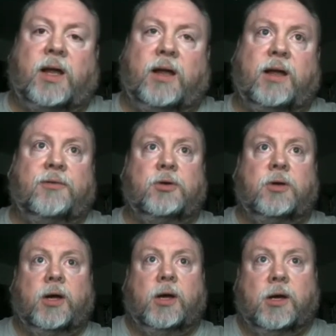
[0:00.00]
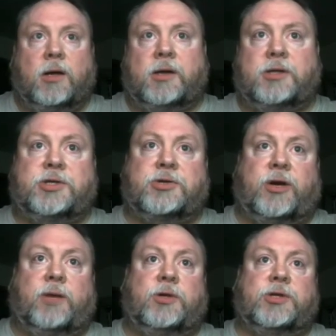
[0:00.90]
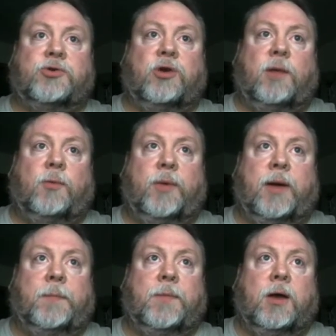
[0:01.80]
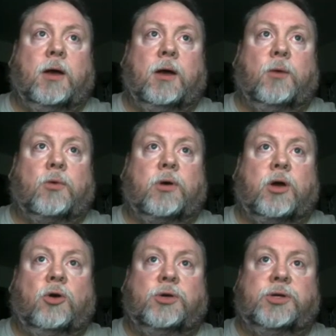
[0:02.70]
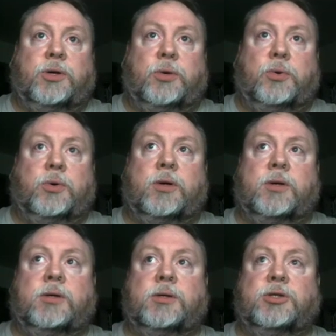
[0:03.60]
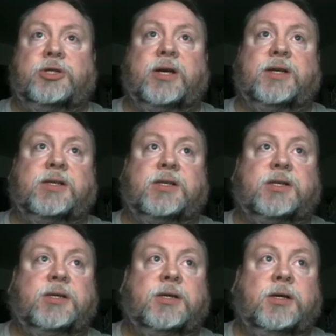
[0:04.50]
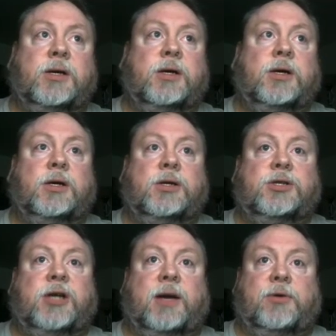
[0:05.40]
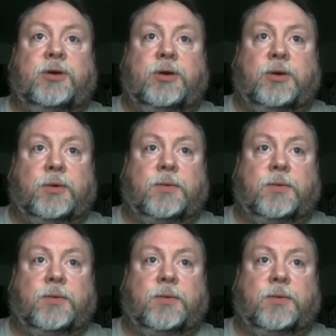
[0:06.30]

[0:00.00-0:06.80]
If you'll look at your screen, I'm going to scroll up a bit. We're going to go to Genesis chapter 2.